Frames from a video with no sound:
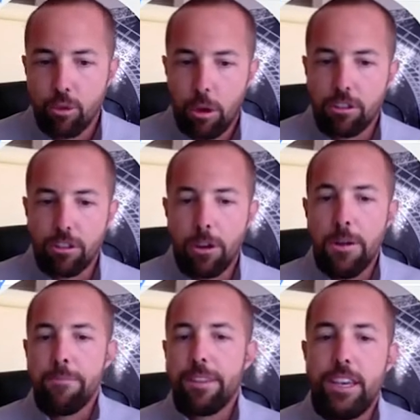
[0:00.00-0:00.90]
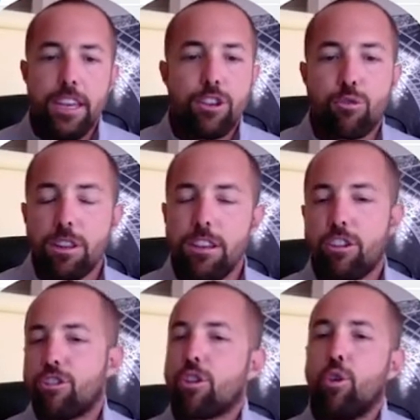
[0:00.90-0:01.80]
as well. So it, it's really
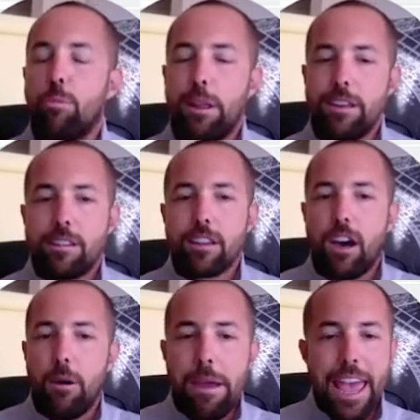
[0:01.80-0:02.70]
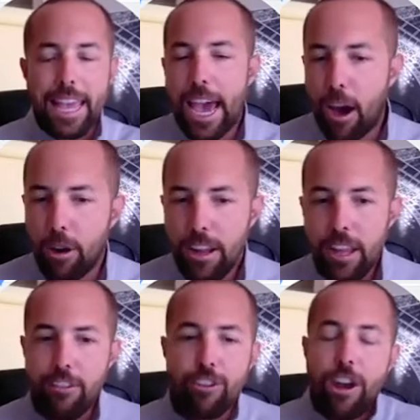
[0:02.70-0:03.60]
just a cool place to come hang out
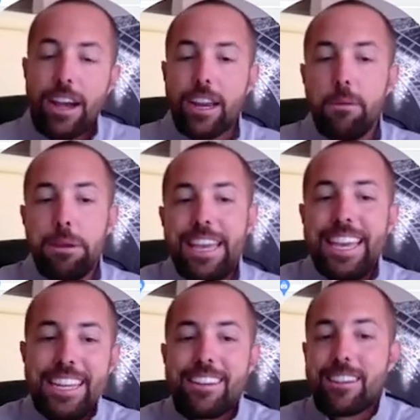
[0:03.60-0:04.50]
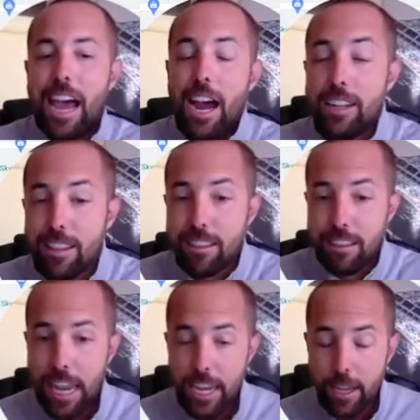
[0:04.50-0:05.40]
if you're not going to be inside the
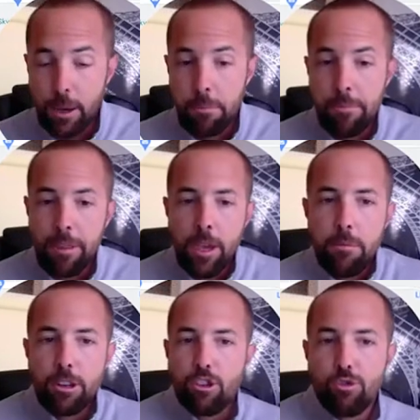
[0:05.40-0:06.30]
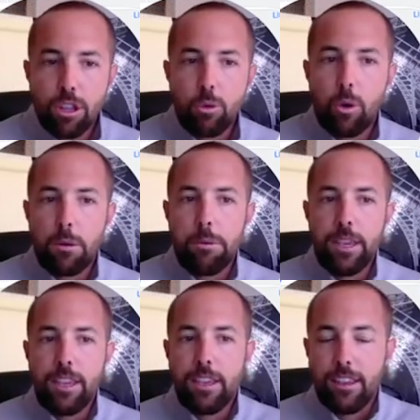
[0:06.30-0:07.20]
stadium, but you really want to
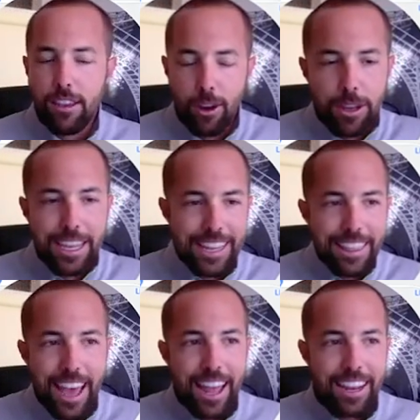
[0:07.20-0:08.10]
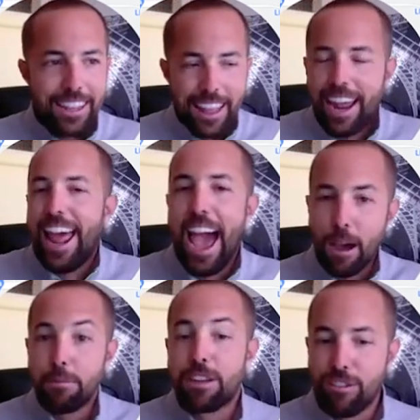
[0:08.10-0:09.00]
be, you know, in that in that
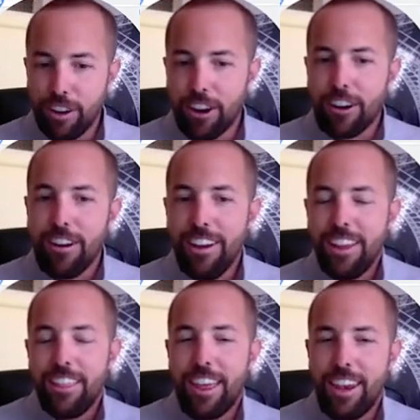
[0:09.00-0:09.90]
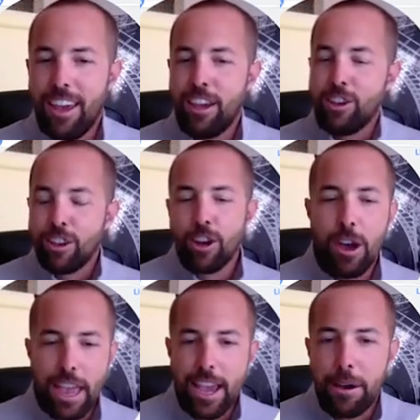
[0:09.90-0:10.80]
atmosphere. Then uh, you can go
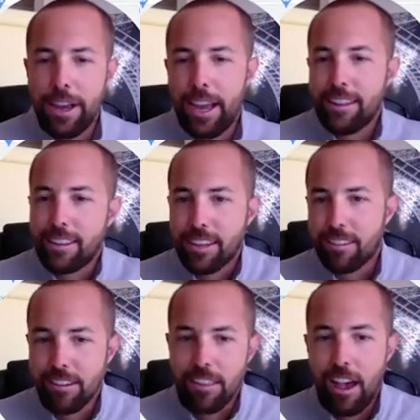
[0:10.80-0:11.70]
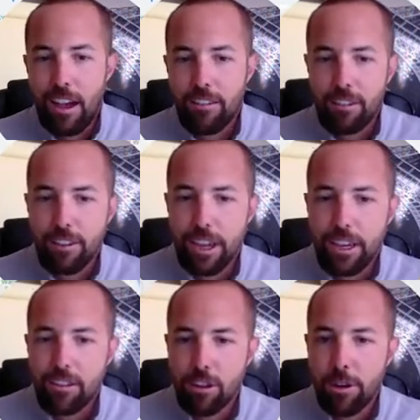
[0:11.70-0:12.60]
hang out at Texas Live.
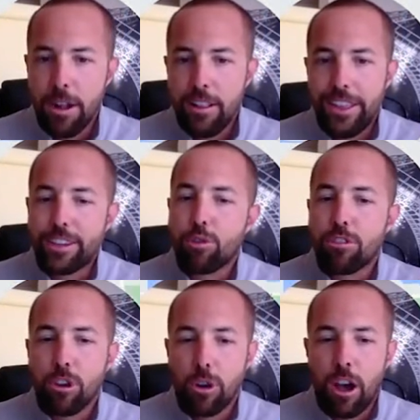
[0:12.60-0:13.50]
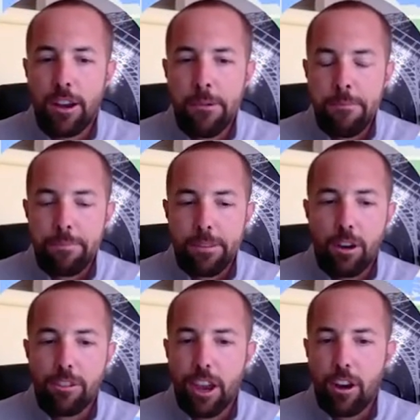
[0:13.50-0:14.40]
Okay, so that's what's going on
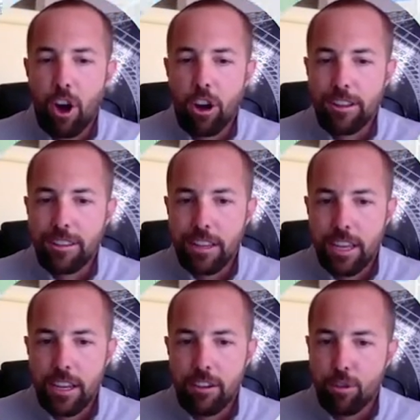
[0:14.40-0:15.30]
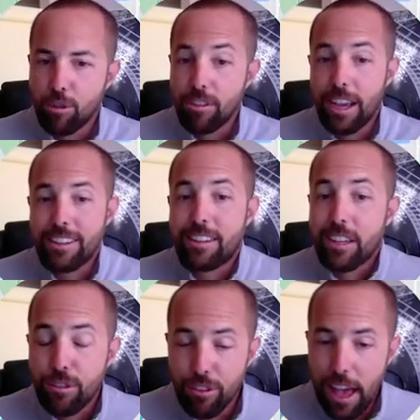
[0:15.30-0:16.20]
over there in Arlington. Of course, you got
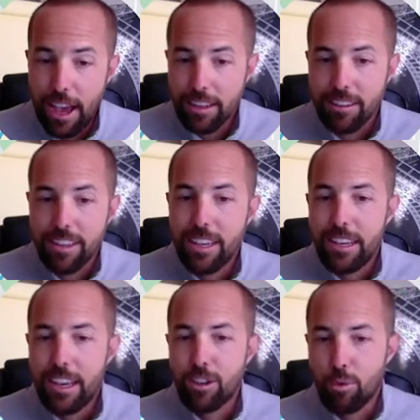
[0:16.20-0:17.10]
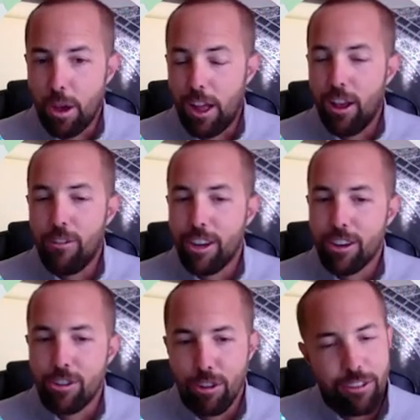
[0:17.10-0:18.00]
Six Flags as well over
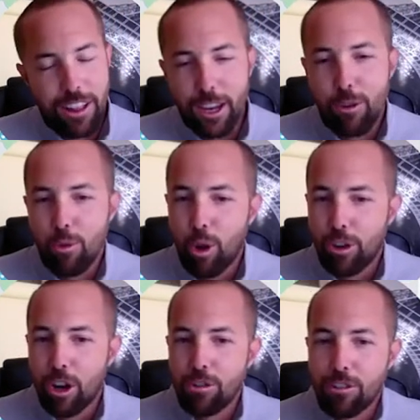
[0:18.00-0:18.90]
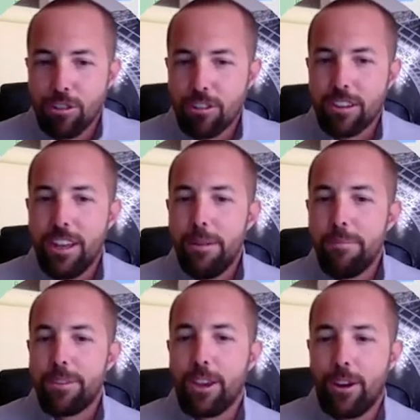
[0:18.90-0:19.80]
here. So if you like your roller coasters,
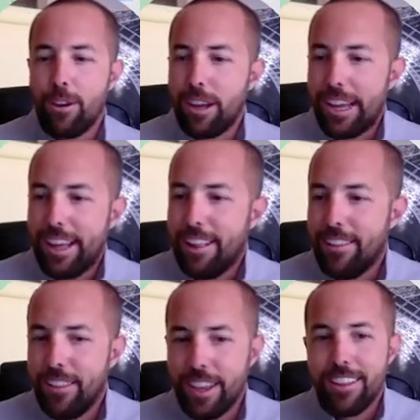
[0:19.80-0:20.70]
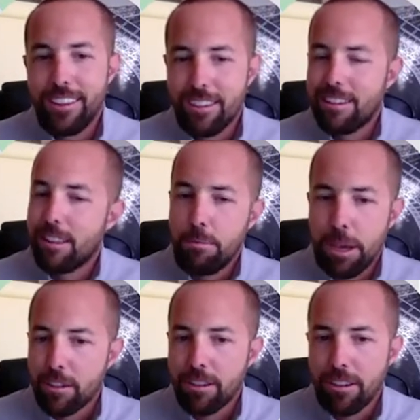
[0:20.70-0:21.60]
you know, uh, th this is the
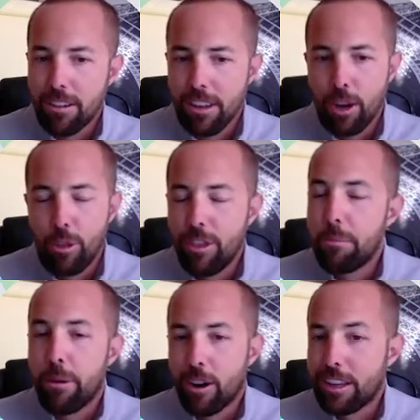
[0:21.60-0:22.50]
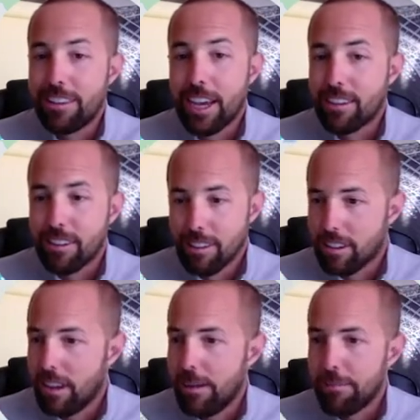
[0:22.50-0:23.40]
best, you know, theme park in Texas.
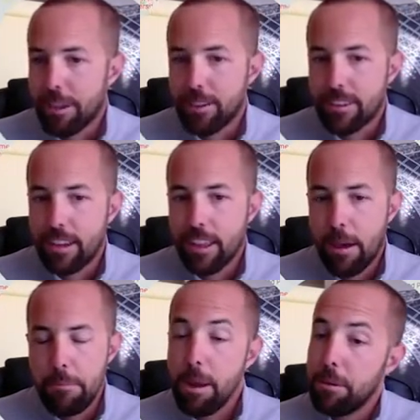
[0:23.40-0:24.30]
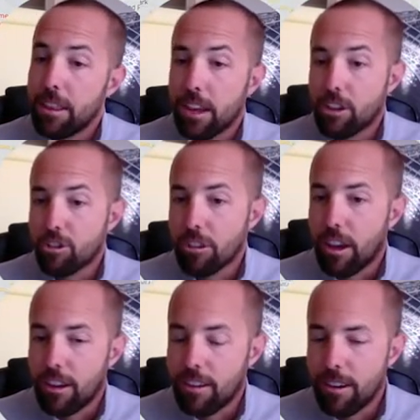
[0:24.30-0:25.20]
I'll tell you that. Maybe the country,
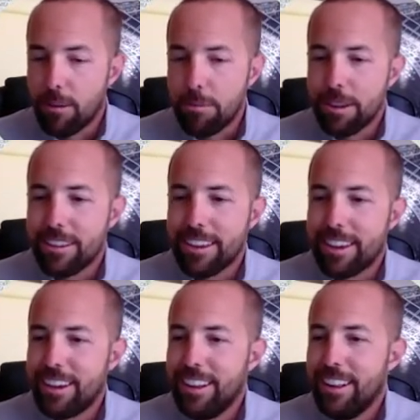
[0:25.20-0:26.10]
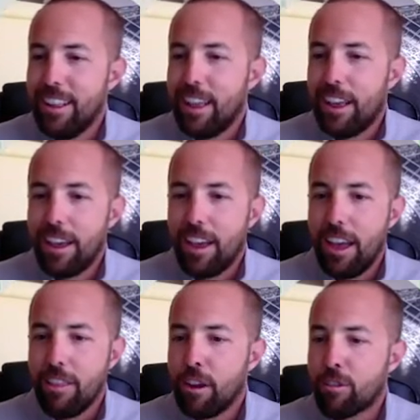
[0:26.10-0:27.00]
I don't know. But uh, uh,
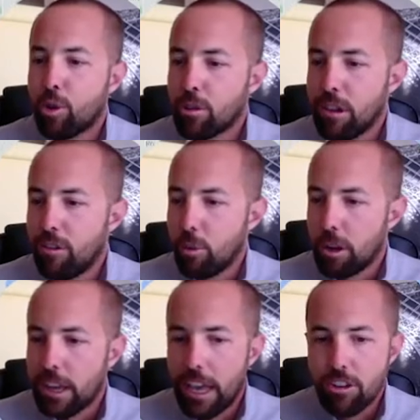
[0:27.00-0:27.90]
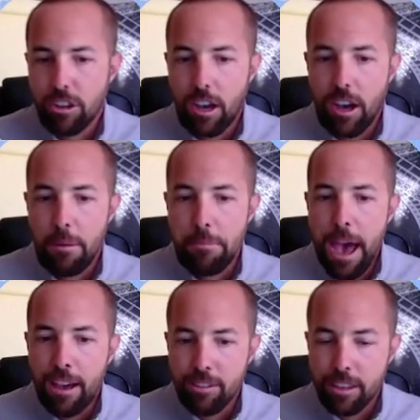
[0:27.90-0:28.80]
and then, of course, if you want to catch a, a
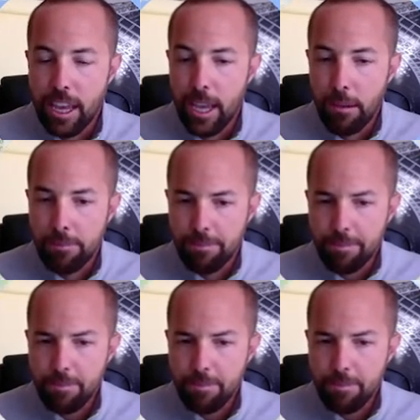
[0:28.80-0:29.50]
Mavs game